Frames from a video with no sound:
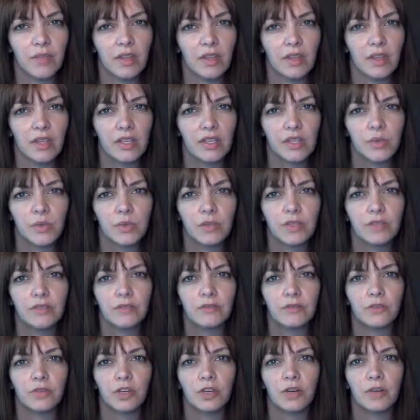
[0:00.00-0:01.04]
This will
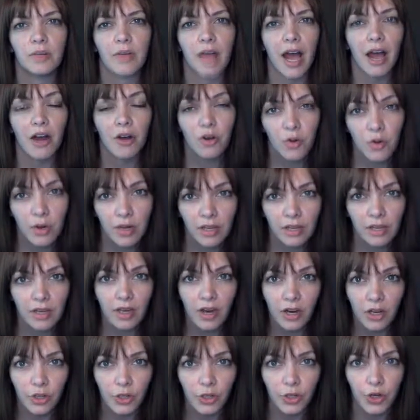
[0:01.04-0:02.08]
inform how quickly
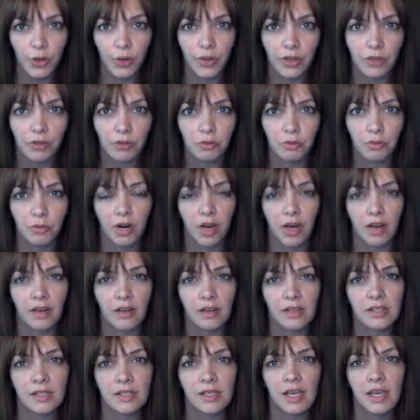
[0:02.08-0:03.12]
are you going through
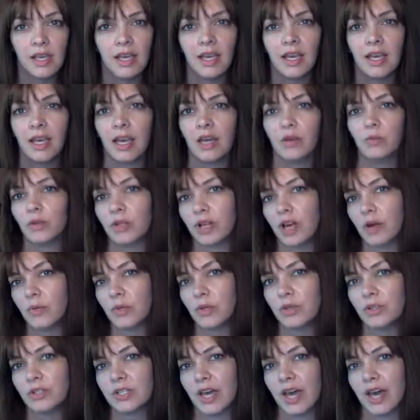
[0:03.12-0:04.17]
product and will help
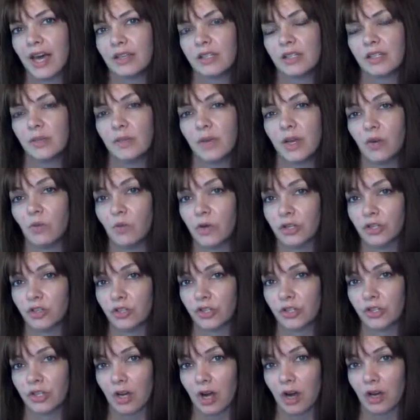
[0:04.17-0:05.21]
you to estimate what your
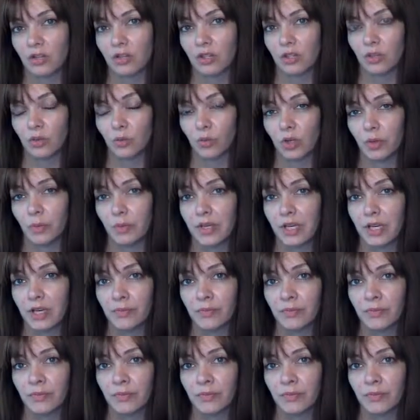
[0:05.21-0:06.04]
stock turn will be.